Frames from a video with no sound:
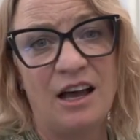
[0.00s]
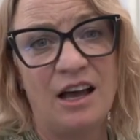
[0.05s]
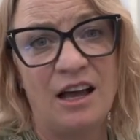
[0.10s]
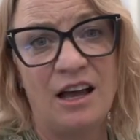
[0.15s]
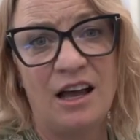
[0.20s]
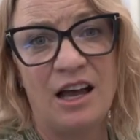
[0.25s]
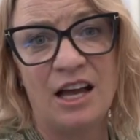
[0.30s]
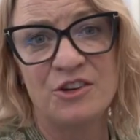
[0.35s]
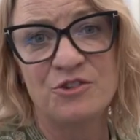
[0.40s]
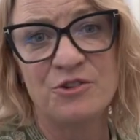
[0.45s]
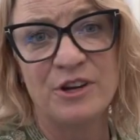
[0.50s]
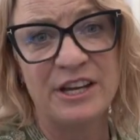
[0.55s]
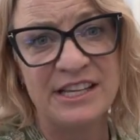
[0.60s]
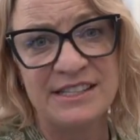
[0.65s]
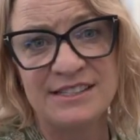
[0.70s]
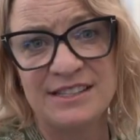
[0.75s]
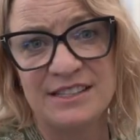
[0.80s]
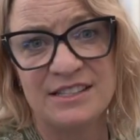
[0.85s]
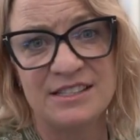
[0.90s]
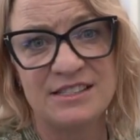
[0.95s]

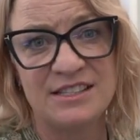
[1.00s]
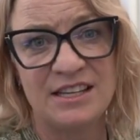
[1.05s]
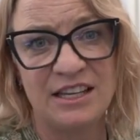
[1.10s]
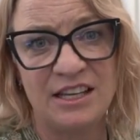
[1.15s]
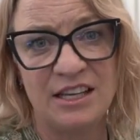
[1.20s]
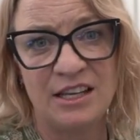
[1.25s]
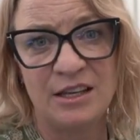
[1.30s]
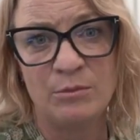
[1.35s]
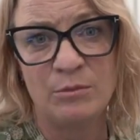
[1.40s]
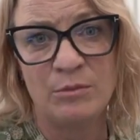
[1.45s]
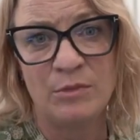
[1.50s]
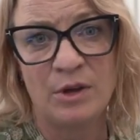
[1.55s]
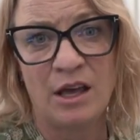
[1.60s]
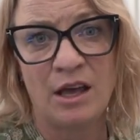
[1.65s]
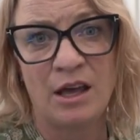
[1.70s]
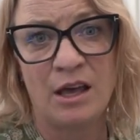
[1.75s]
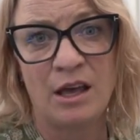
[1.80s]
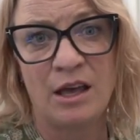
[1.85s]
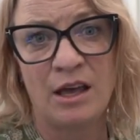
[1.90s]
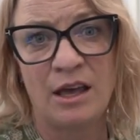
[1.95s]
Andreas and the team
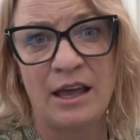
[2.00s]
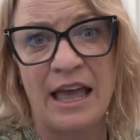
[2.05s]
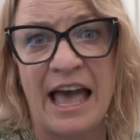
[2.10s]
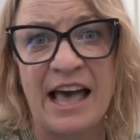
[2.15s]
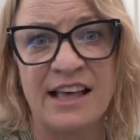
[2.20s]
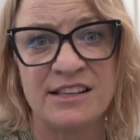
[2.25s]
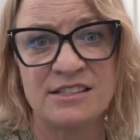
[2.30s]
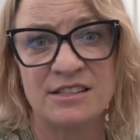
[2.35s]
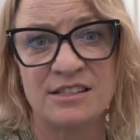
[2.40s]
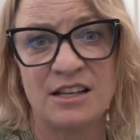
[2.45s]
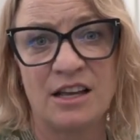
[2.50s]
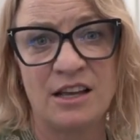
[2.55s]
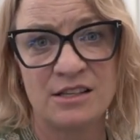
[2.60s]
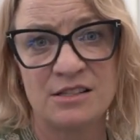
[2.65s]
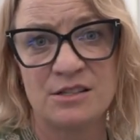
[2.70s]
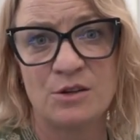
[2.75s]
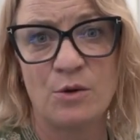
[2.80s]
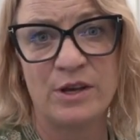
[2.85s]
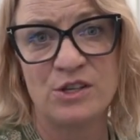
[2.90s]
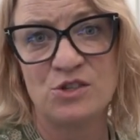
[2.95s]
asked
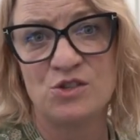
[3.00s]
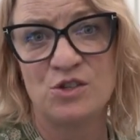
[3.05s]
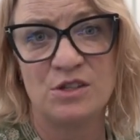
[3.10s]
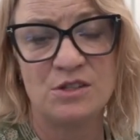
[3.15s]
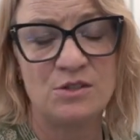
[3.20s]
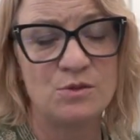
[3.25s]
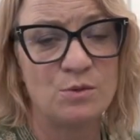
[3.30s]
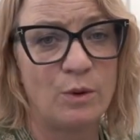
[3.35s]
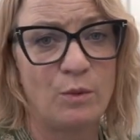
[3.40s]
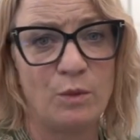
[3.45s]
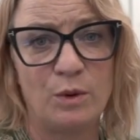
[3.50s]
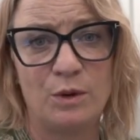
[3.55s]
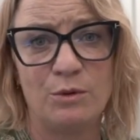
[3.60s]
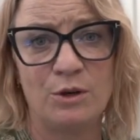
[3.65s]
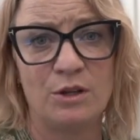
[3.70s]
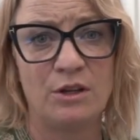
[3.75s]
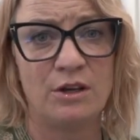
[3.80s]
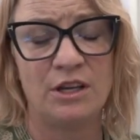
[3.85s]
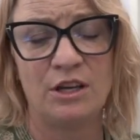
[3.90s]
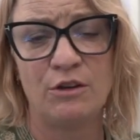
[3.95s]
us questions, what we
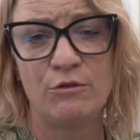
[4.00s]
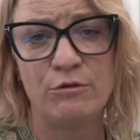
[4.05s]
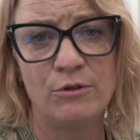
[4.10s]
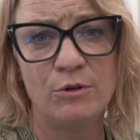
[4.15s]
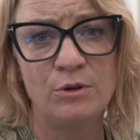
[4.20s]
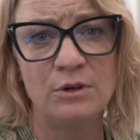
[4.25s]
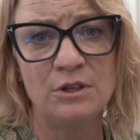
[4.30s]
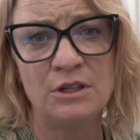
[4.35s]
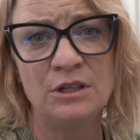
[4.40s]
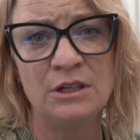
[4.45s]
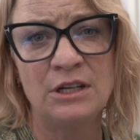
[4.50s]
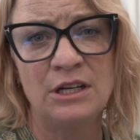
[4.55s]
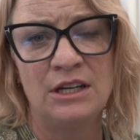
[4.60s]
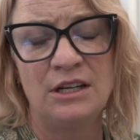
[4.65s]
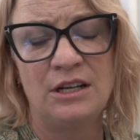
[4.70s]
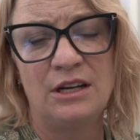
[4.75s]
were looking for.